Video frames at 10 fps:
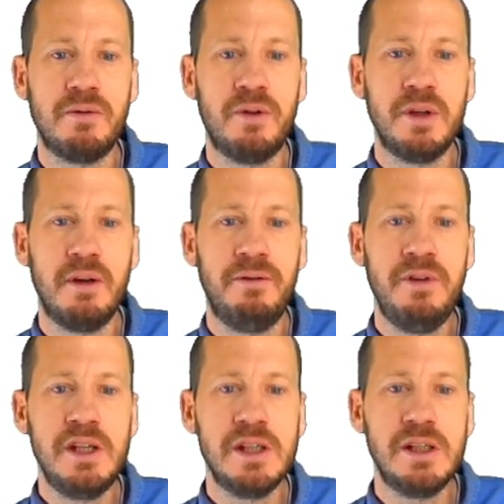for the
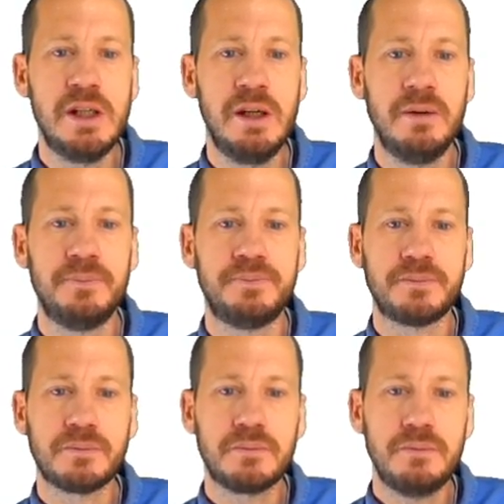efficiency
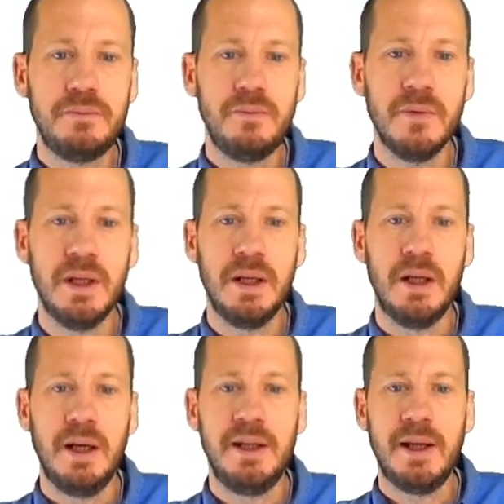
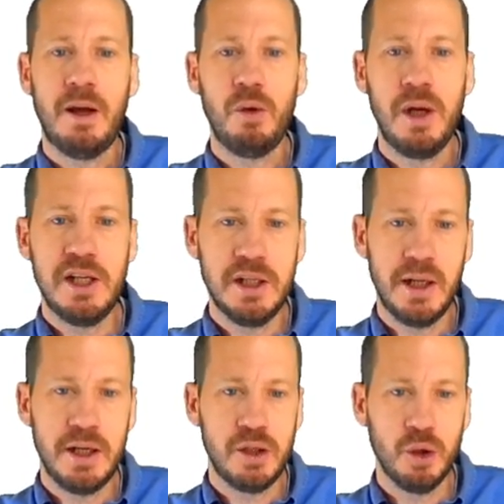in the calculation
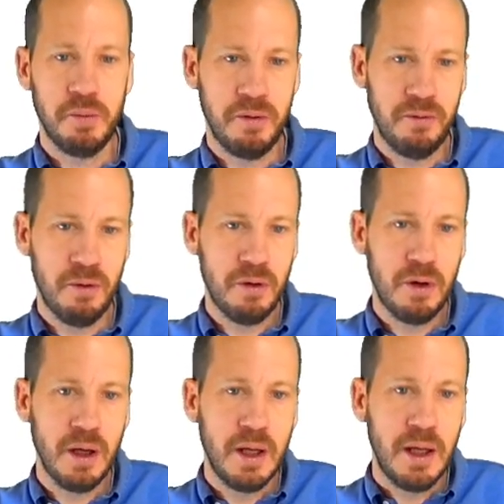that I showed
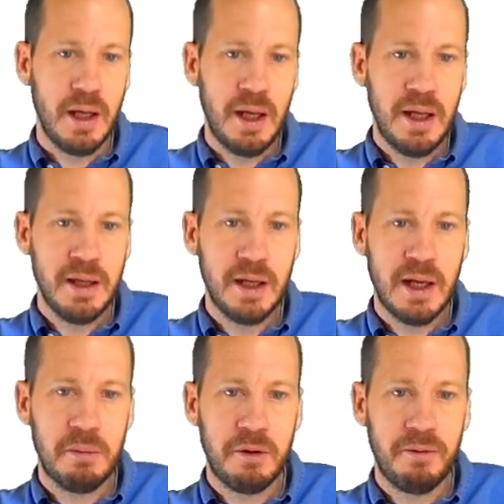before and the
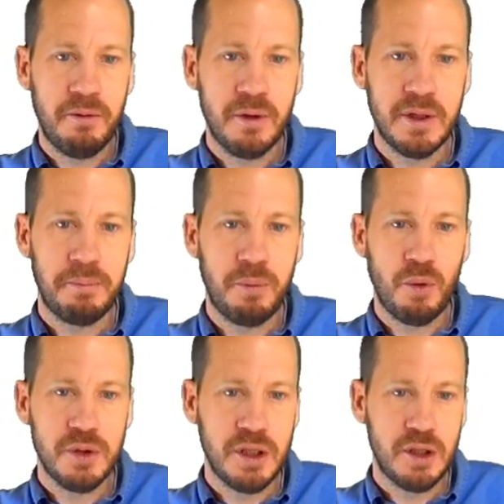number for the
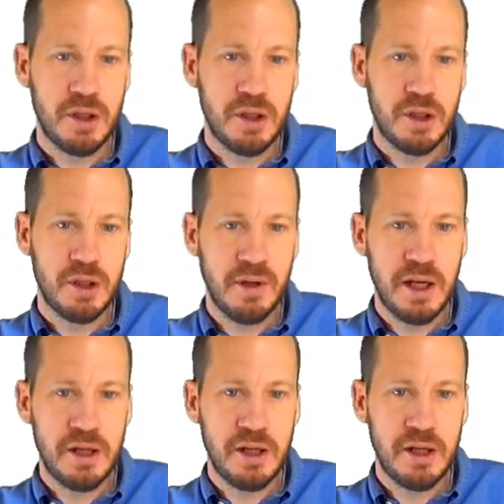concentration of
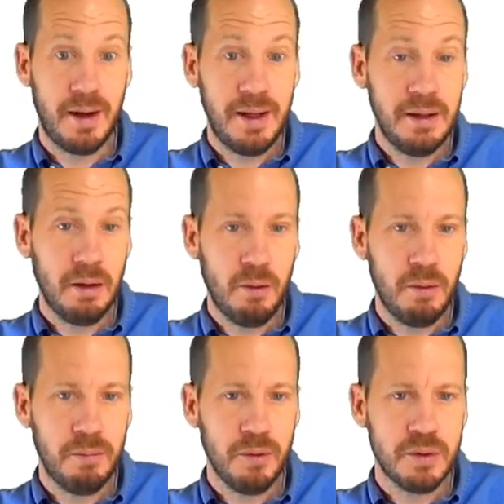nitrogen in the
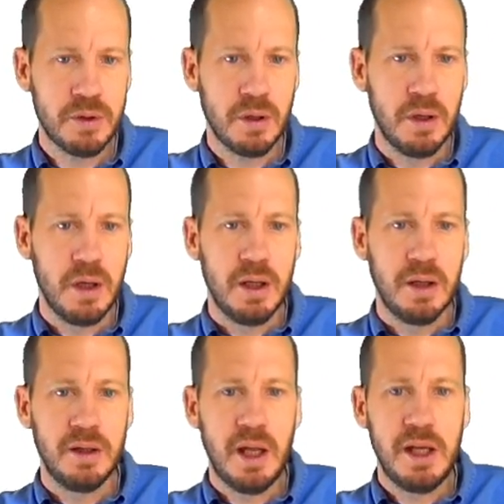compost,
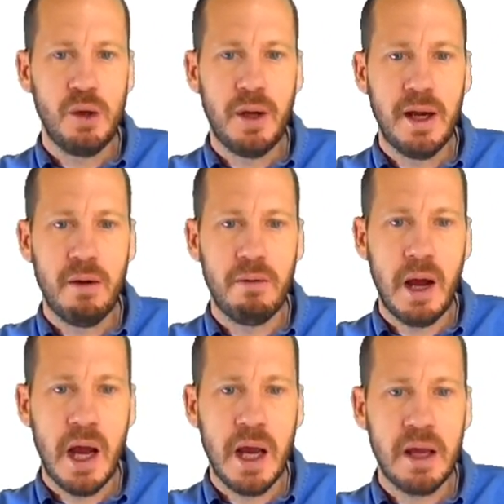then you can
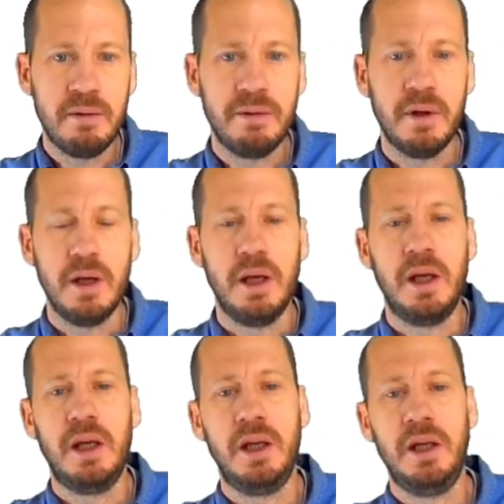arrive
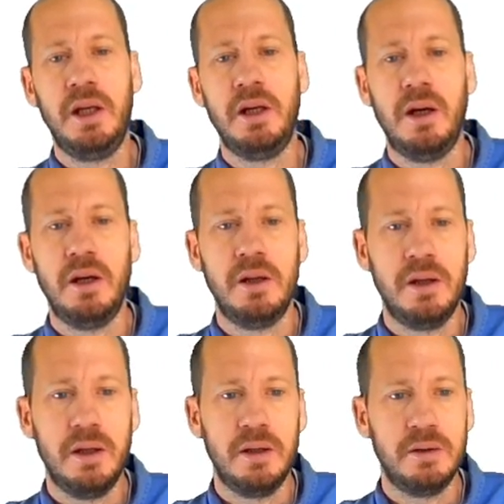in
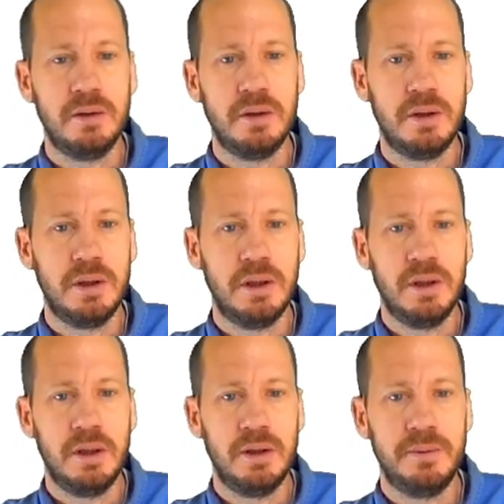uh,
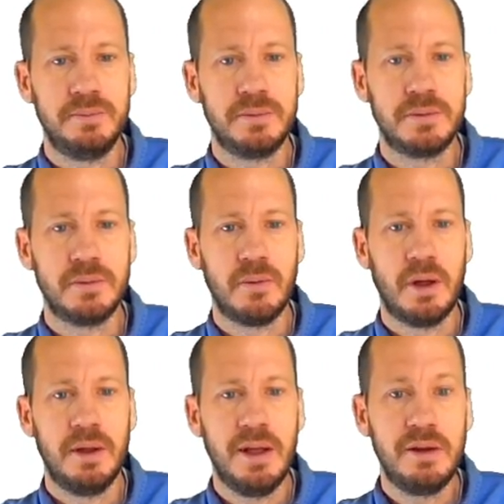um,
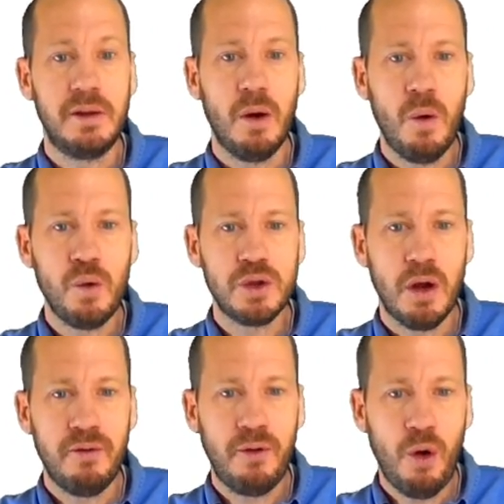the dose
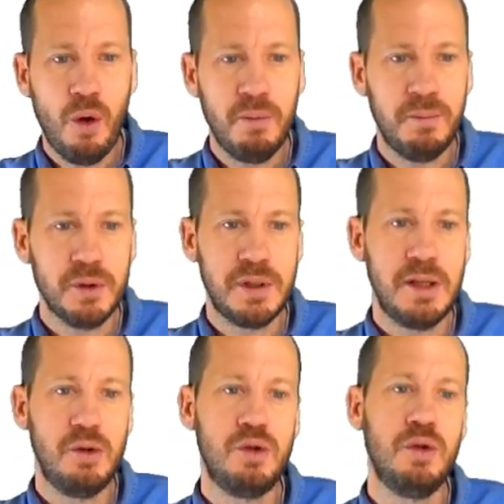of compost
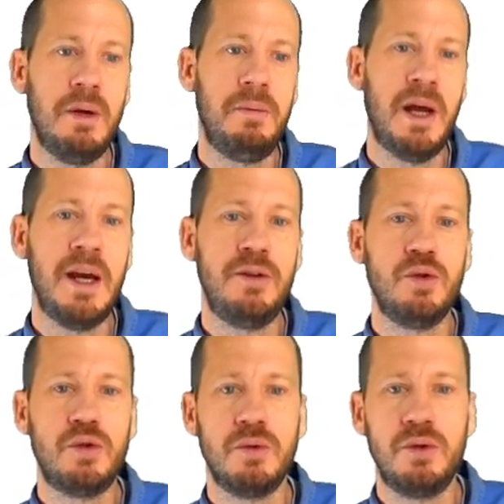that you should apply
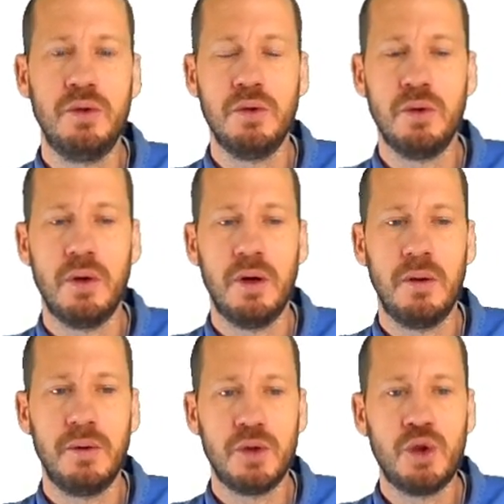to, to
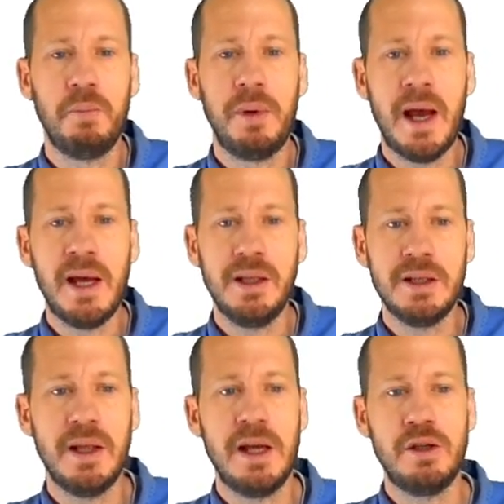supply
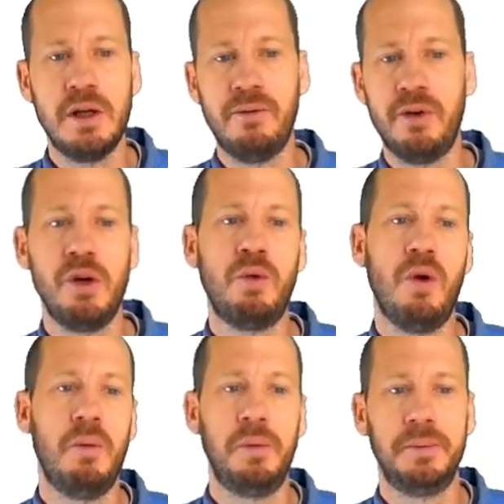this nitrogen for your
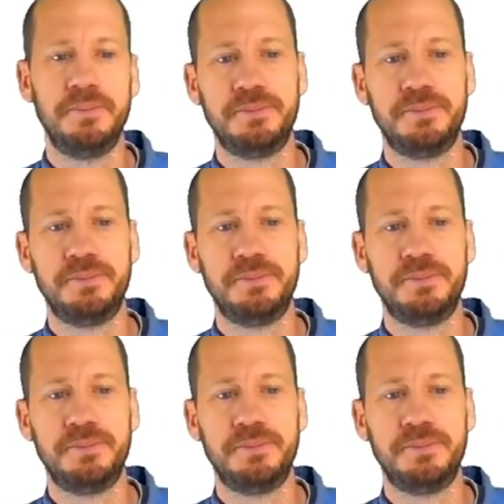crop.